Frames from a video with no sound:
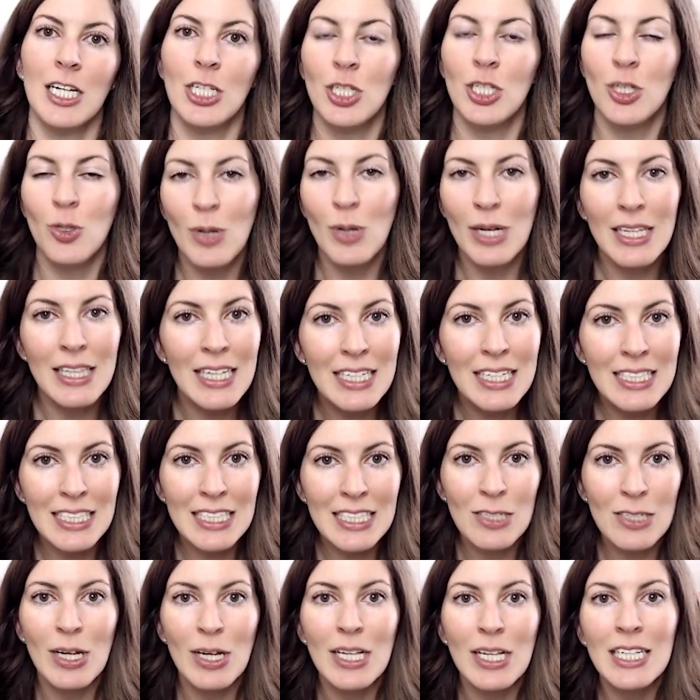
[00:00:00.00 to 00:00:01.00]
doing things
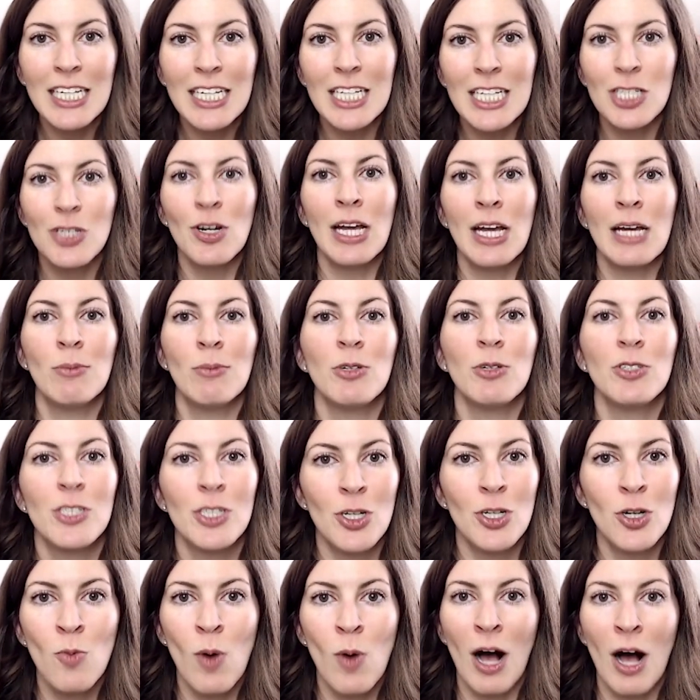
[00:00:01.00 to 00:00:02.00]
as quickly as you're able
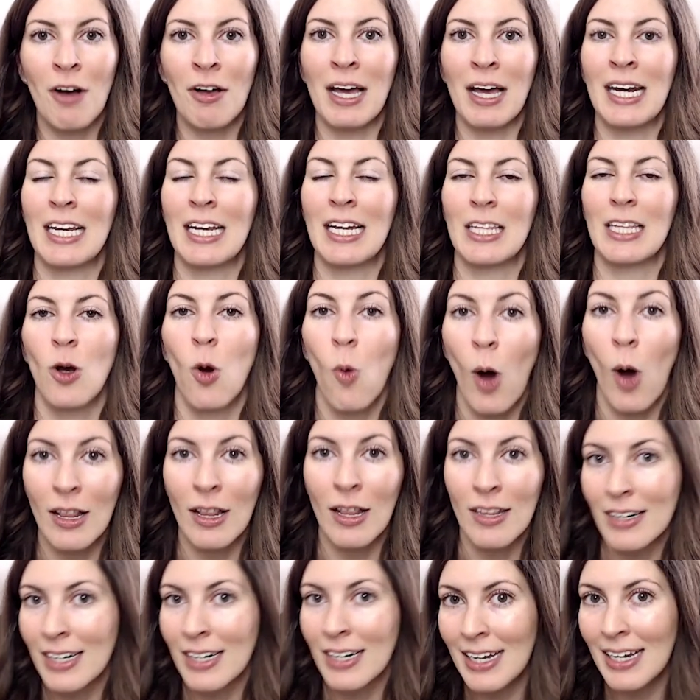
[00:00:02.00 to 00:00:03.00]
to while getting the
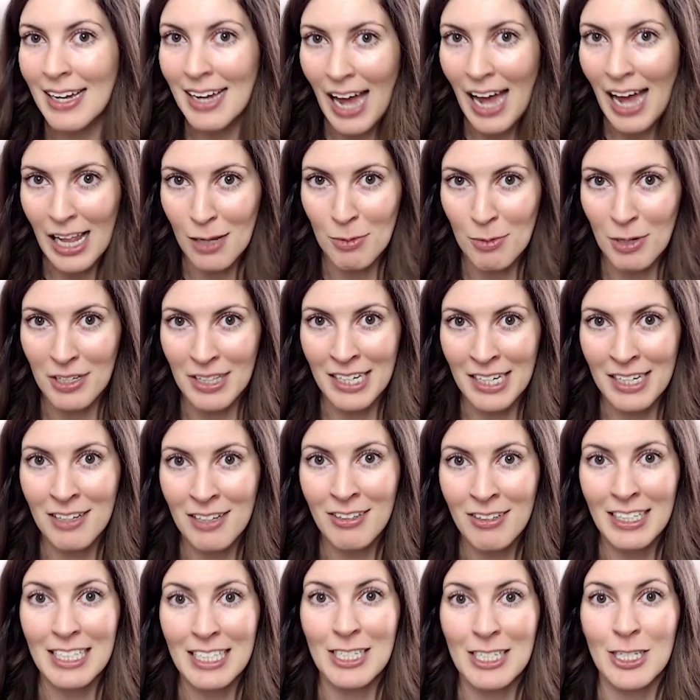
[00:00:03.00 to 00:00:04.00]
quality and caliber that you
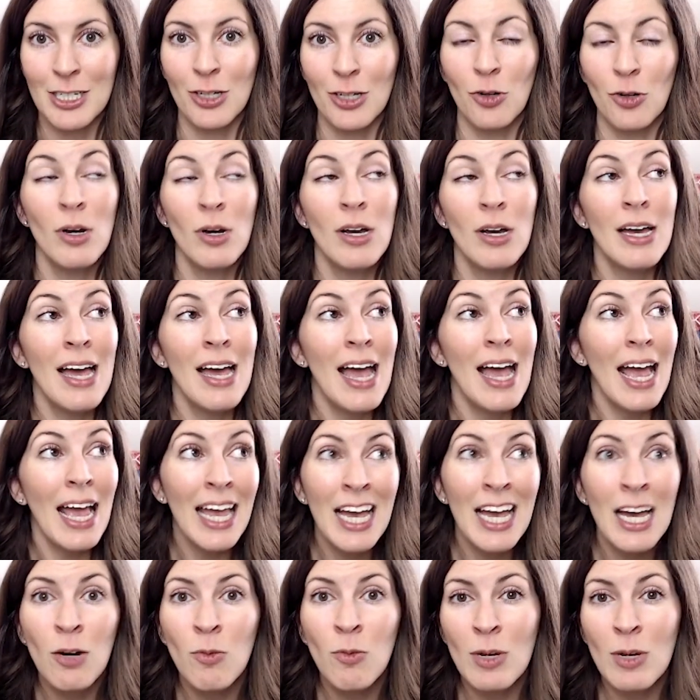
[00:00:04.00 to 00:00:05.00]
need to,
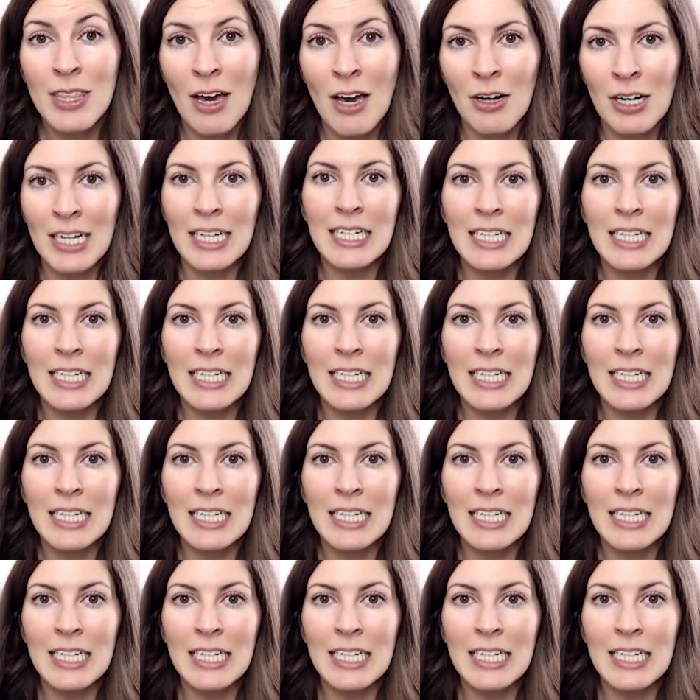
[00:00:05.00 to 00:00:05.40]
and without it